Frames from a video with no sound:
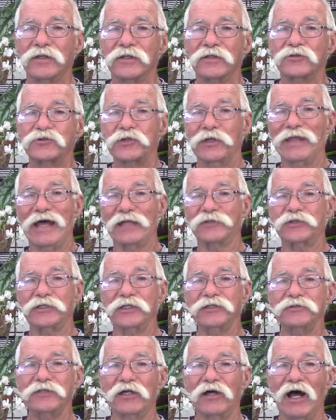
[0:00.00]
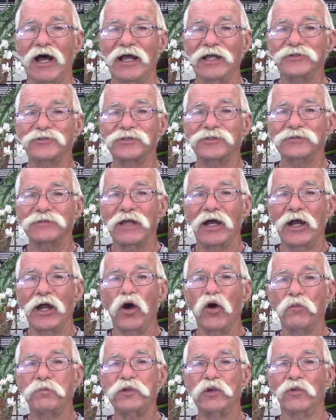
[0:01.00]
So that's it, guys. I
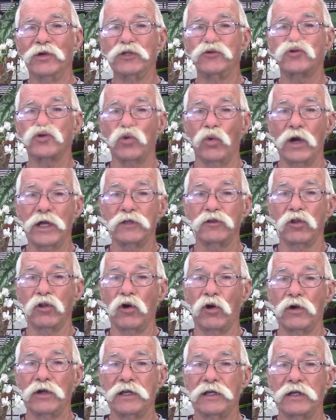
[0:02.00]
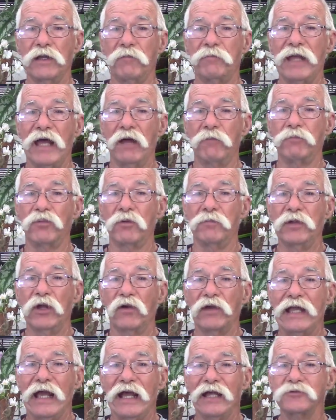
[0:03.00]
hope you enjoyed learning about
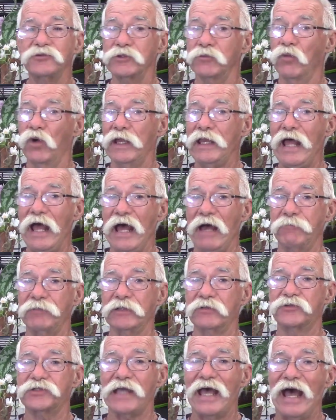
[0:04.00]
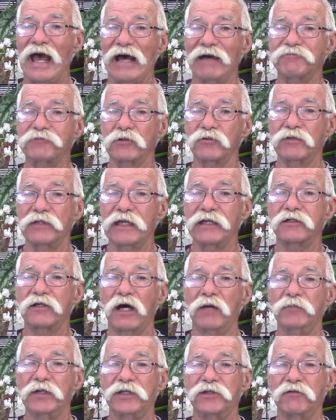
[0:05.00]
bromeliads and what happens after they
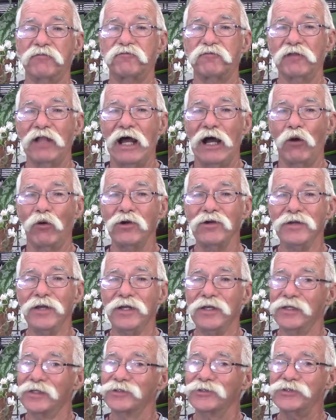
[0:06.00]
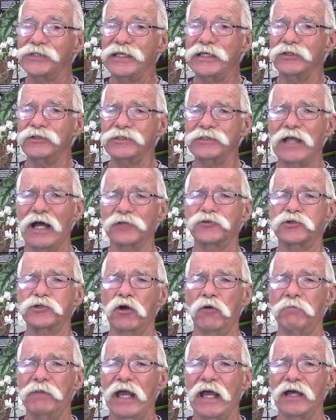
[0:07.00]
come into flower. See, it's not
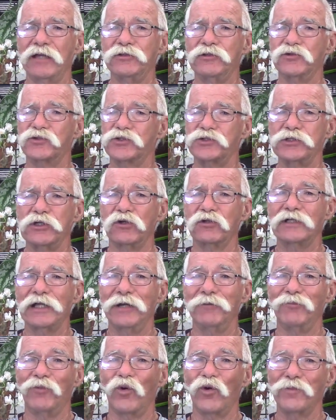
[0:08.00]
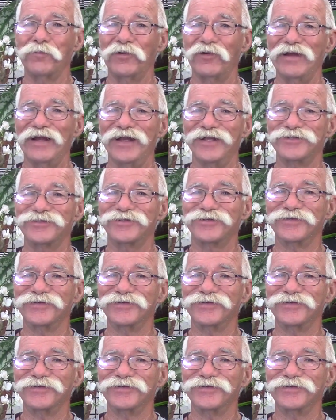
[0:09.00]
so bad. You still got more plants.